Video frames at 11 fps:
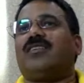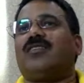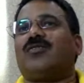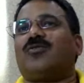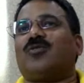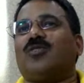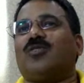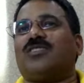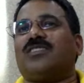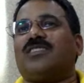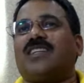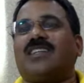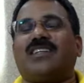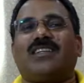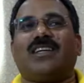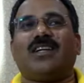So she said,
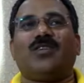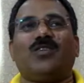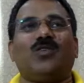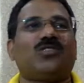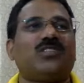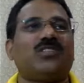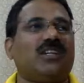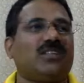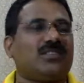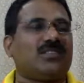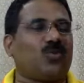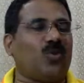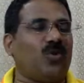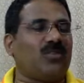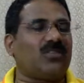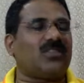did you see us
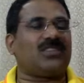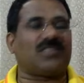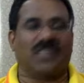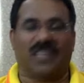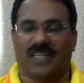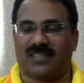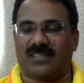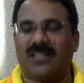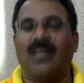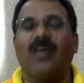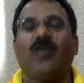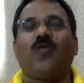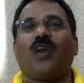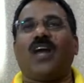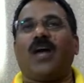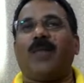throw? She said, yes.
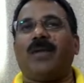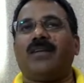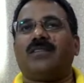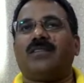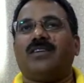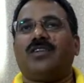What happened?